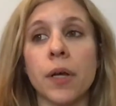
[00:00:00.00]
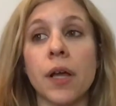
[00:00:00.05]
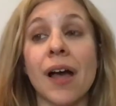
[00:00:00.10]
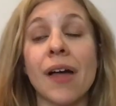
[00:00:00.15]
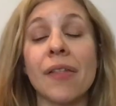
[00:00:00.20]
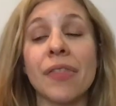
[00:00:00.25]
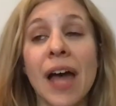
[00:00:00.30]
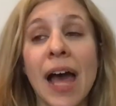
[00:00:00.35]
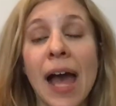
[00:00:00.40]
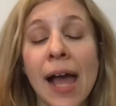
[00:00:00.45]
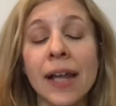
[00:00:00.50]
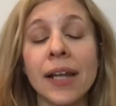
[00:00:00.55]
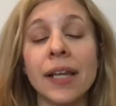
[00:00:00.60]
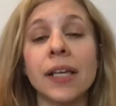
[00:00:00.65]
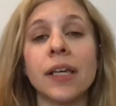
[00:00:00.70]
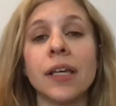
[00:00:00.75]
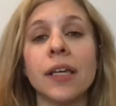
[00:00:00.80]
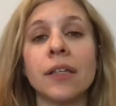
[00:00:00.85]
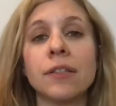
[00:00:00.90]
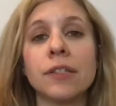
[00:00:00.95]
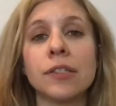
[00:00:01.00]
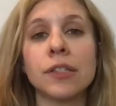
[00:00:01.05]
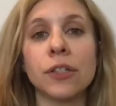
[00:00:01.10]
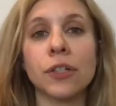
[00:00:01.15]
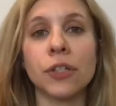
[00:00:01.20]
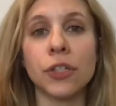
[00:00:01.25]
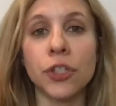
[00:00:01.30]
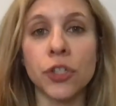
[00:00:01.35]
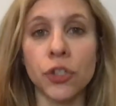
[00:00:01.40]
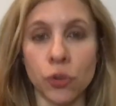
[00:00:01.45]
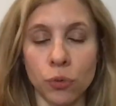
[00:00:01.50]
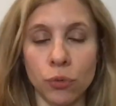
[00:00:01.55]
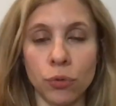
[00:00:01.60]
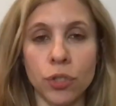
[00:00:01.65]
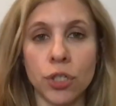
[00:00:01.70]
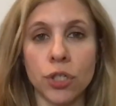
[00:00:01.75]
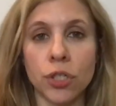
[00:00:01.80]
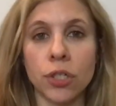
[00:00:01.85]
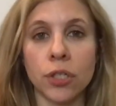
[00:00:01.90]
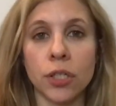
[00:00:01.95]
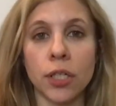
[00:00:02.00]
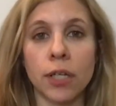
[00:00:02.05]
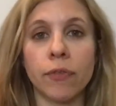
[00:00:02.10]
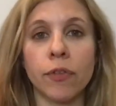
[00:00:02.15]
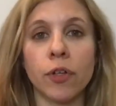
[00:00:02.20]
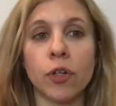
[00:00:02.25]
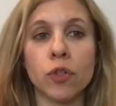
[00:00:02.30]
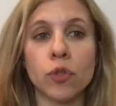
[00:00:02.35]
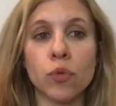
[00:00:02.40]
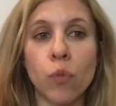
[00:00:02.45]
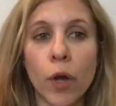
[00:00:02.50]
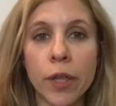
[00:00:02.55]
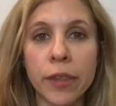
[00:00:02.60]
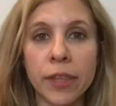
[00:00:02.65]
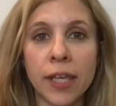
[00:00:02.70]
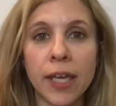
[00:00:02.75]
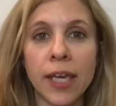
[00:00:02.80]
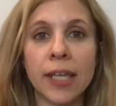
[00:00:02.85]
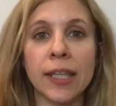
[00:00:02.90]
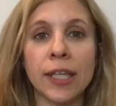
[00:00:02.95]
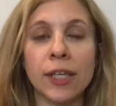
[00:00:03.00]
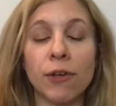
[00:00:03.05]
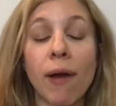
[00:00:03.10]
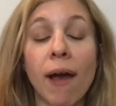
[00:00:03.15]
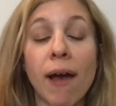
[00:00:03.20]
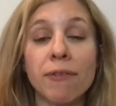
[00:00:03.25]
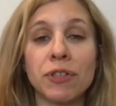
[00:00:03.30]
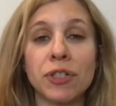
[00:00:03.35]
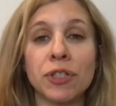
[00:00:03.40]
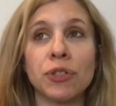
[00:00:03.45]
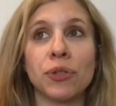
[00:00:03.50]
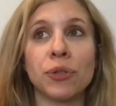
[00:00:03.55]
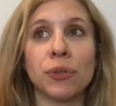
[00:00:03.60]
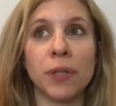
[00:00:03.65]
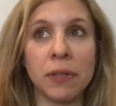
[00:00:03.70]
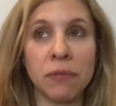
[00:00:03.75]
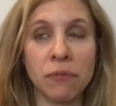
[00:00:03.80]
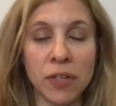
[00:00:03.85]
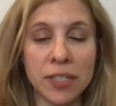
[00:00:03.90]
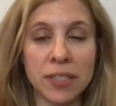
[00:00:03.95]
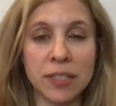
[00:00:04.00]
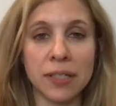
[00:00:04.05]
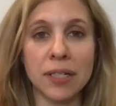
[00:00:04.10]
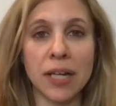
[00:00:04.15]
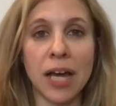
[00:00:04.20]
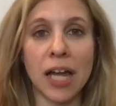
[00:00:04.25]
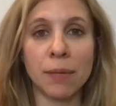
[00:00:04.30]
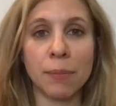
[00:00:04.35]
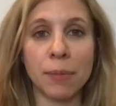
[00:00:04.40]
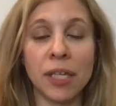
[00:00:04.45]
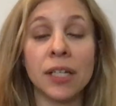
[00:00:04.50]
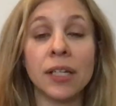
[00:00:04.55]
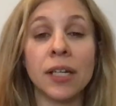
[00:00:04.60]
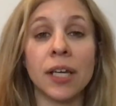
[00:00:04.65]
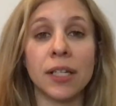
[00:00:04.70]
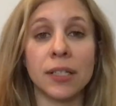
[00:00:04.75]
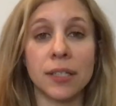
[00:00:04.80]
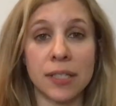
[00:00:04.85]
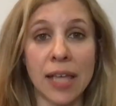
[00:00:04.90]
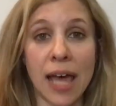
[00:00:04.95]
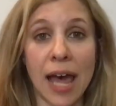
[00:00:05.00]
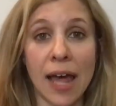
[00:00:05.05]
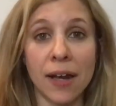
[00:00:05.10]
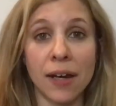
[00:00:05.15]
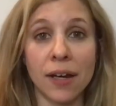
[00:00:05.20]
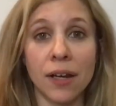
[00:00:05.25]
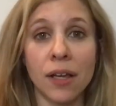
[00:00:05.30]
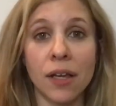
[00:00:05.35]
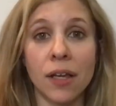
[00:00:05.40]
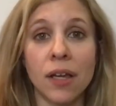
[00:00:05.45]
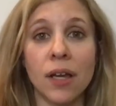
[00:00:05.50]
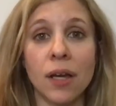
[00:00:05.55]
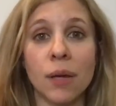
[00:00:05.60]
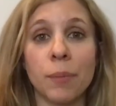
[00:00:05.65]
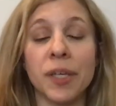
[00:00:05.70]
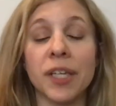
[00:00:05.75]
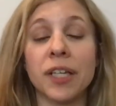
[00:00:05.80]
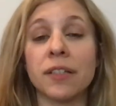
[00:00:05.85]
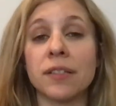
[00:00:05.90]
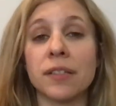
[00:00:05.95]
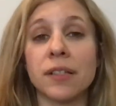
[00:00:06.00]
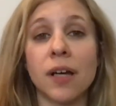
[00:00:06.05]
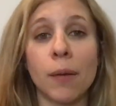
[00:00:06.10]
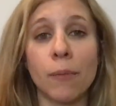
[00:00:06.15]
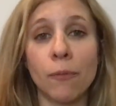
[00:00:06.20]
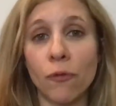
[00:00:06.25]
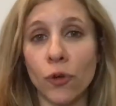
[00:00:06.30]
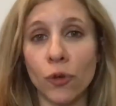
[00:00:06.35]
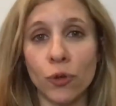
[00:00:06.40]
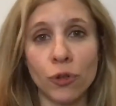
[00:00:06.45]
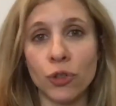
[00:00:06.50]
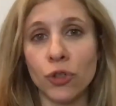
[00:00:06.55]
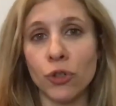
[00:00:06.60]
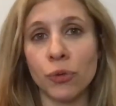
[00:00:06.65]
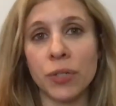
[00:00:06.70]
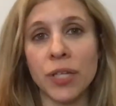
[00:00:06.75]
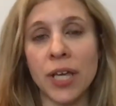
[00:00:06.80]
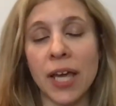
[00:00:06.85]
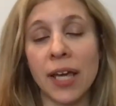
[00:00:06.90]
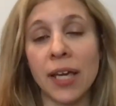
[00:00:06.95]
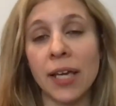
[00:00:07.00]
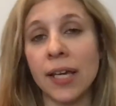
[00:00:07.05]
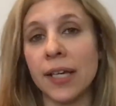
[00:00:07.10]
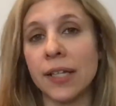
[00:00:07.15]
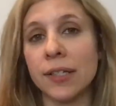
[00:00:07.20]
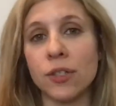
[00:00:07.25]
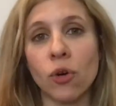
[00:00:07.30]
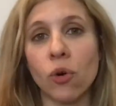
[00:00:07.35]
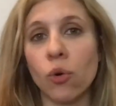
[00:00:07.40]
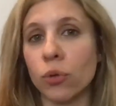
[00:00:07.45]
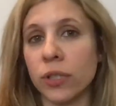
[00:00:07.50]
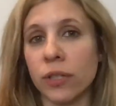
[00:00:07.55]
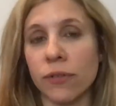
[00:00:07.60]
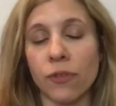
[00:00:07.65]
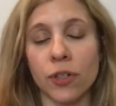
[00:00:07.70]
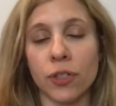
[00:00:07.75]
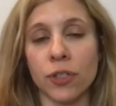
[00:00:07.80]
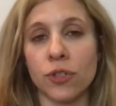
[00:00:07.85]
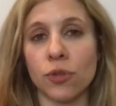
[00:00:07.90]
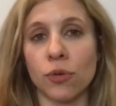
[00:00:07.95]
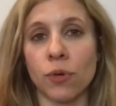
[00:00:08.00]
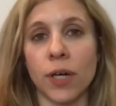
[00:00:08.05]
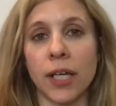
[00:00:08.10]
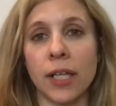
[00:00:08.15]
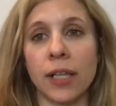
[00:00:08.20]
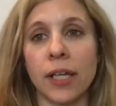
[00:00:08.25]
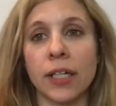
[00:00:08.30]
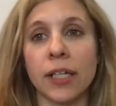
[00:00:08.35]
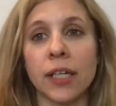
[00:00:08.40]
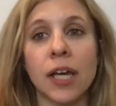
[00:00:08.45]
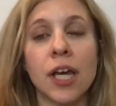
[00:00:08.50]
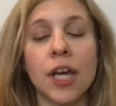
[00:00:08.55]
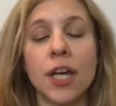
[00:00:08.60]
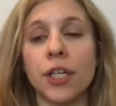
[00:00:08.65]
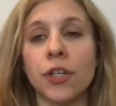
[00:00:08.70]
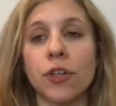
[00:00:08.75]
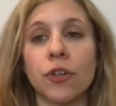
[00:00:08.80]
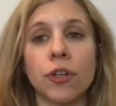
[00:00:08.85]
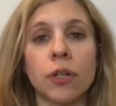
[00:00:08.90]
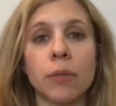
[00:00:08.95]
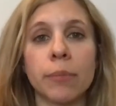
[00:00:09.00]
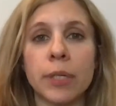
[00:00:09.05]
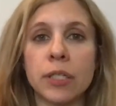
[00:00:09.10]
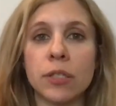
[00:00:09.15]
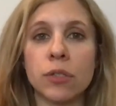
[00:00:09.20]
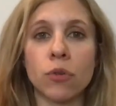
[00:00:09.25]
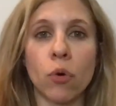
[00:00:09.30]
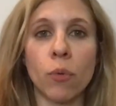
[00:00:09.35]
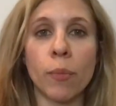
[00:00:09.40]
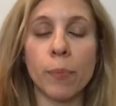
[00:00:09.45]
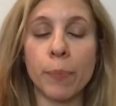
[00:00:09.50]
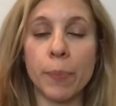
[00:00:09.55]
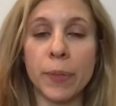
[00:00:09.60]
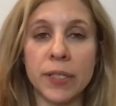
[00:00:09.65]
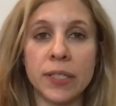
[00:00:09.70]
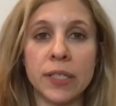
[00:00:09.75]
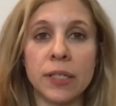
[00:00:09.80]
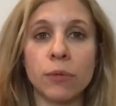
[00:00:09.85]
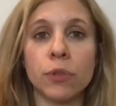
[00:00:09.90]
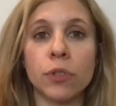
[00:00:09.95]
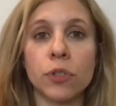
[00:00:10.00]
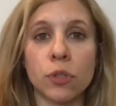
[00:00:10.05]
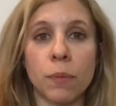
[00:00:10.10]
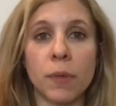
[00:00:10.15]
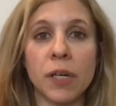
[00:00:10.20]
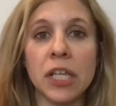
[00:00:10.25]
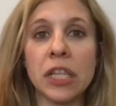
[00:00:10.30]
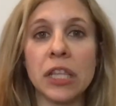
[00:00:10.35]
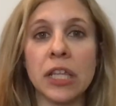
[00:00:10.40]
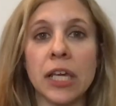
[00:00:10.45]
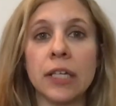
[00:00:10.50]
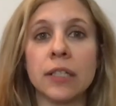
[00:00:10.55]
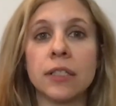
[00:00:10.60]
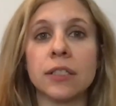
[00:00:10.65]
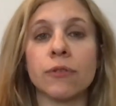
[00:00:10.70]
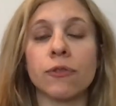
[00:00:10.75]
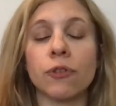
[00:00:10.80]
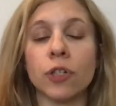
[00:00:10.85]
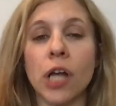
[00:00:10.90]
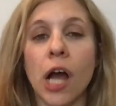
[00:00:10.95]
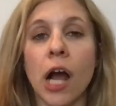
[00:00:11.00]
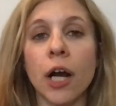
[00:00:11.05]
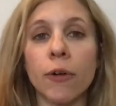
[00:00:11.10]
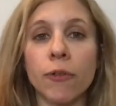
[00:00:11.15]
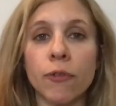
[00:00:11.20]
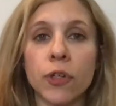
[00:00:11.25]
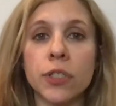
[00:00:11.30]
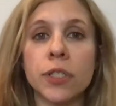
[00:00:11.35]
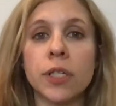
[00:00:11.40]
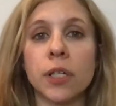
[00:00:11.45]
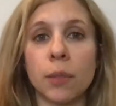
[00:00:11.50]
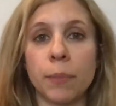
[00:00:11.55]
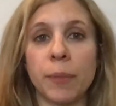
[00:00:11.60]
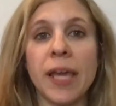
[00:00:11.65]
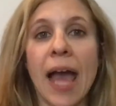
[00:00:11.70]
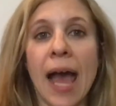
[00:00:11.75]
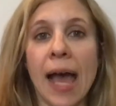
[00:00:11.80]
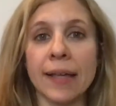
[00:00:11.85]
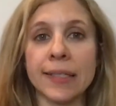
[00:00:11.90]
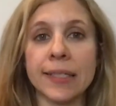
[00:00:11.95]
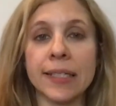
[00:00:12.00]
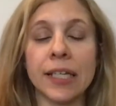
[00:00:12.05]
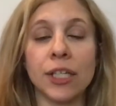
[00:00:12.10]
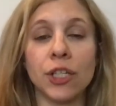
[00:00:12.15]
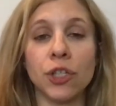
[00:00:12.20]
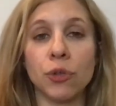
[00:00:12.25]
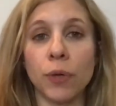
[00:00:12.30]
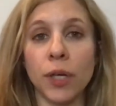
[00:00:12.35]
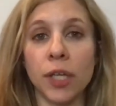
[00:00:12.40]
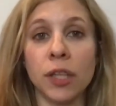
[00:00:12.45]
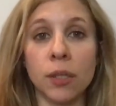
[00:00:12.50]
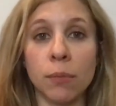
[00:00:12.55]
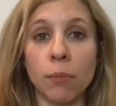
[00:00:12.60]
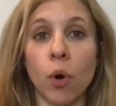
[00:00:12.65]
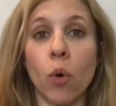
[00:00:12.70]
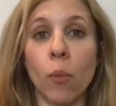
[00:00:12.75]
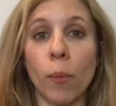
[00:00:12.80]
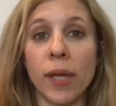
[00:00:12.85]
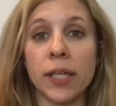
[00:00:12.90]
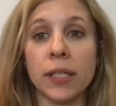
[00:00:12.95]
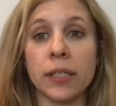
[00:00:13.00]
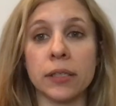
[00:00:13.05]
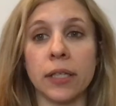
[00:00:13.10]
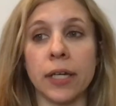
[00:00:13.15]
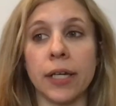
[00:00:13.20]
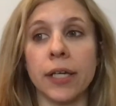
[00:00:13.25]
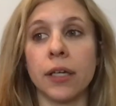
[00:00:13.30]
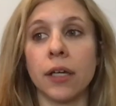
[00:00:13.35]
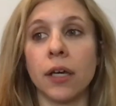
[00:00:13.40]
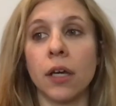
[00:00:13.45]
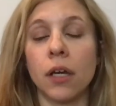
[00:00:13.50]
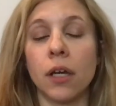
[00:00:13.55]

That is huge. If there's one thing that you have to do and invest the time in, it's that. Because come photo shoot day, it's a whole different story. Like, you're going to be so busy with so many things. The photographer is going to be asking you in the moment, like,